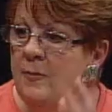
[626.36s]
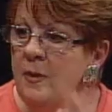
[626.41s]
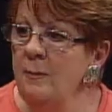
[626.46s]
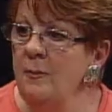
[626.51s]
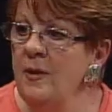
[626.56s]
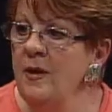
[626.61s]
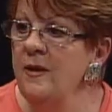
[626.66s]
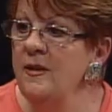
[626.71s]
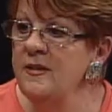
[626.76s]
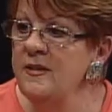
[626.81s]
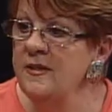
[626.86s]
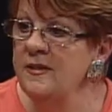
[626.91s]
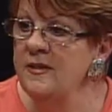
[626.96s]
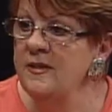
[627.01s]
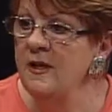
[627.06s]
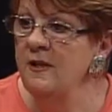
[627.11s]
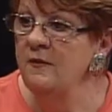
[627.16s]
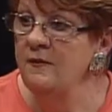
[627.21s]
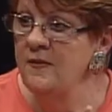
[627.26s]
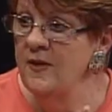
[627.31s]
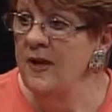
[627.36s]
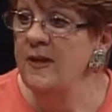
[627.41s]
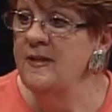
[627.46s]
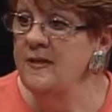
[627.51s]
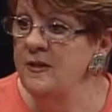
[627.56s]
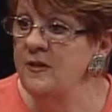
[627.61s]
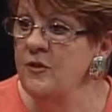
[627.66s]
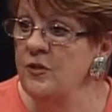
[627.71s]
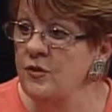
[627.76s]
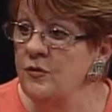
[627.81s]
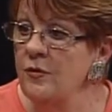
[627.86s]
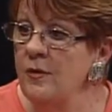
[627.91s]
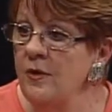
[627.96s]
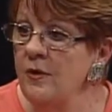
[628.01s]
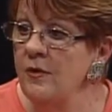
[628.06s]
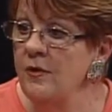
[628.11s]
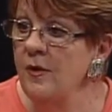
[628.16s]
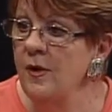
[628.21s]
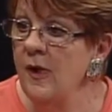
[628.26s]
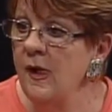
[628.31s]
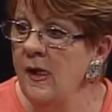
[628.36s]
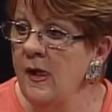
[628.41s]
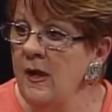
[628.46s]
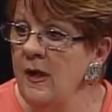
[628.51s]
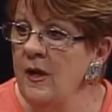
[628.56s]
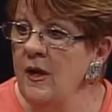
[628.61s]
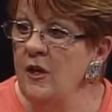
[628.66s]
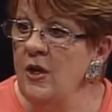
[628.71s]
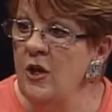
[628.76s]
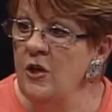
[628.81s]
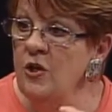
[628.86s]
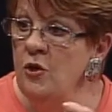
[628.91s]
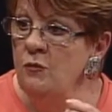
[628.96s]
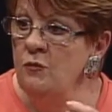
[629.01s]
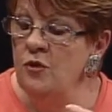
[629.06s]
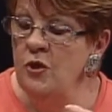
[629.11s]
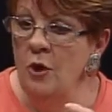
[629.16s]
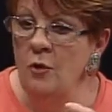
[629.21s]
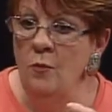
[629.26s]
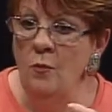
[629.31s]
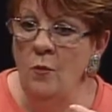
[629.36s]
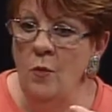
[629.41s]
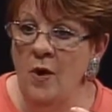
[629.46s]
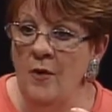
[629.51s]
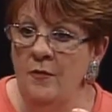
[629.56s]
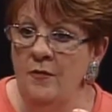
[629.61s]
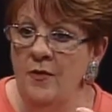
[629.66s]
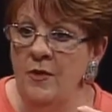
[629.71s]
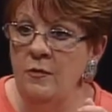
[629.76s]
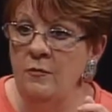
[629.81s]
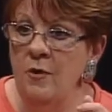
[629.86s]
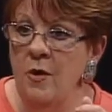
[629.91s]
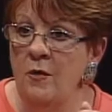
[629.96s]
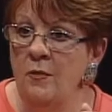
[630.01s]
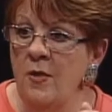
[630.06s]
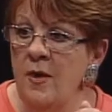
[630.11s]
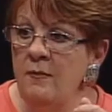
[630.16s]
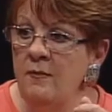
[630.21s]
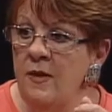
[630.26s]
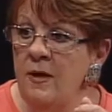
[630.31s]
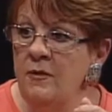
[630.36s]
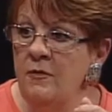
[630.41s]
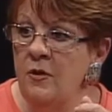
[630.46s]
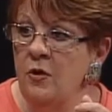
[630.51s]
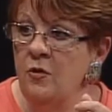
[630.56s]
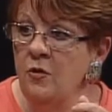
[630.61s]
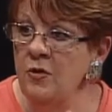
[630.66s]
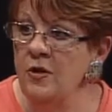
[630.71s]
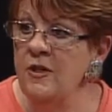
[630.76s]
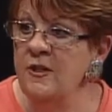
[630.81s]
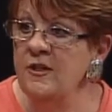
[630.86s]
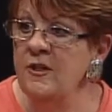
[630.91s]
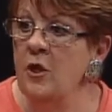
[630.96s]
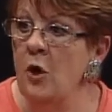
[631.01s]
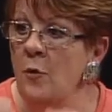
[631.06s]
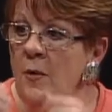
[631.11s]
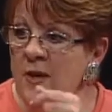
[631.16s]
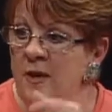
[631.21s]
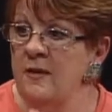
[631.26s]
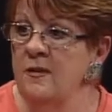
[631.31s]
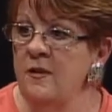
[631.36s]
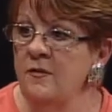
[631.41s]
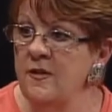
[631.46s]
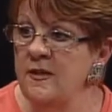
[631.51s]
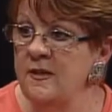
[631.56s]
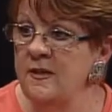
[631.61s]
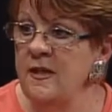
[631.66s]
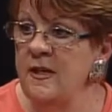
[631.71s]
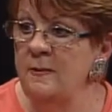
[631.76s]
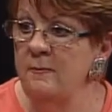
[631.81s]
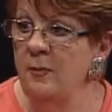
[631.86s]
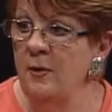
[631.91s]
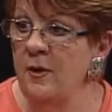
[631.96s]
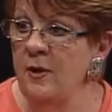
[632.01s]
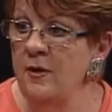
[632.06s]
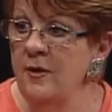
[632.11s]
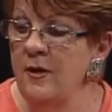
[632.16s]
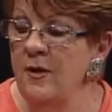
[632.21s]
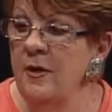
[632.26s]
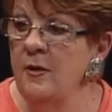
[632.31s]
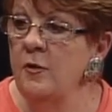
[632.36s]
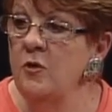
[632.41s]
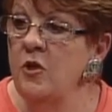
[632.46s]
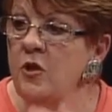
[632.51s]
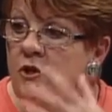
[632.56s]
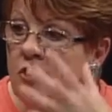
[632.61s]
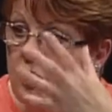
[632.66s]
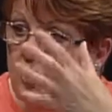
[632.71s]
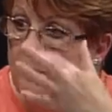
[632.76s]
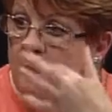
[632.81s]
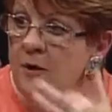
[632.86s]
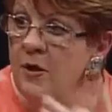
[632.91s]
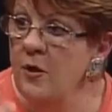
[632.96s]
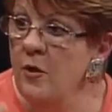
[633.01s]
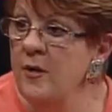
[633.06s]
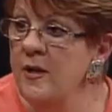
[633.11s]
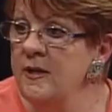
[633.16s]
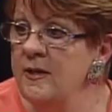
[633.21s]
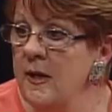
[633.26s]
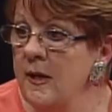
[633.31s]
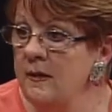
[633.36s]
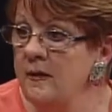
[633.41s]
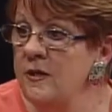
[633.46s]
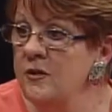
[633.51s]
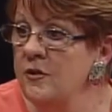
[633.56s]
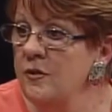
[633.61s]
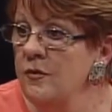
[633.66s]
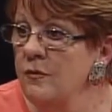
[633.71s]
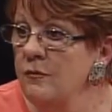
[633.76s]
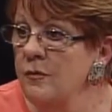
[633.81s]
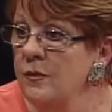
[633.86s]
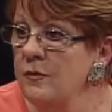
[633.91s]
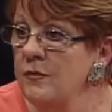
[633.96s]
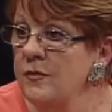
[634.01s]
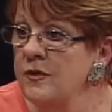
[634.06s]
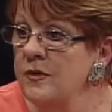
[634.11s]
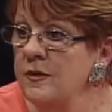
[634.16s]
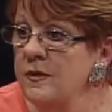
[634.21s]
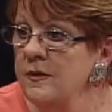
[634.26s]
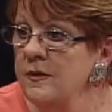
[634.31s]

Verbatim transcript: the plant itself nice and strong. Mm -hmm. And you don't want, you know, the, the, the, goodness going into the seed pod that should be going down into the roots.